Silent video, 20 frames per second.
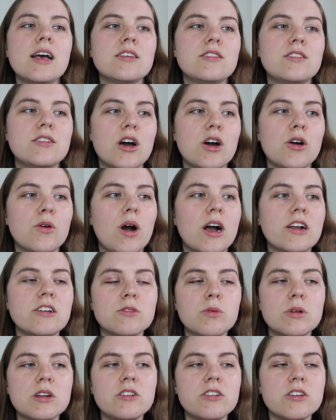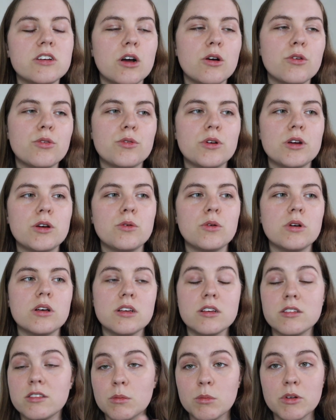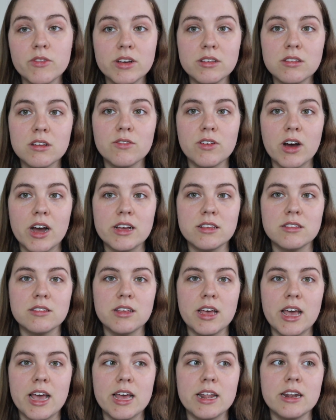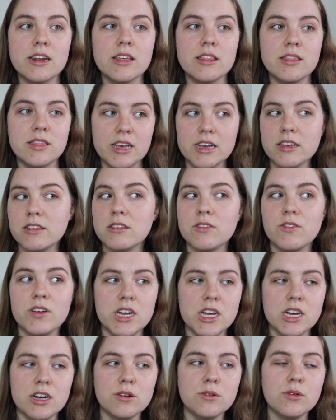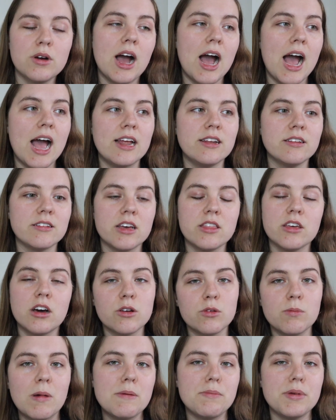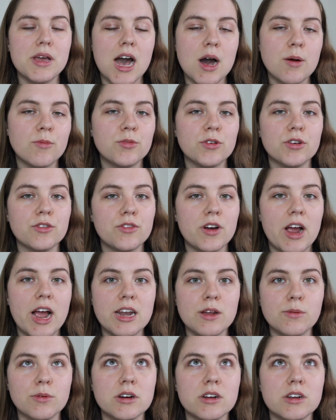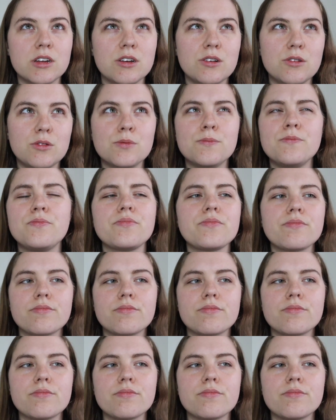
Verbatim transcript: So I just wanted to go through some of his advice in this video and I thought it might be helpful for anyone who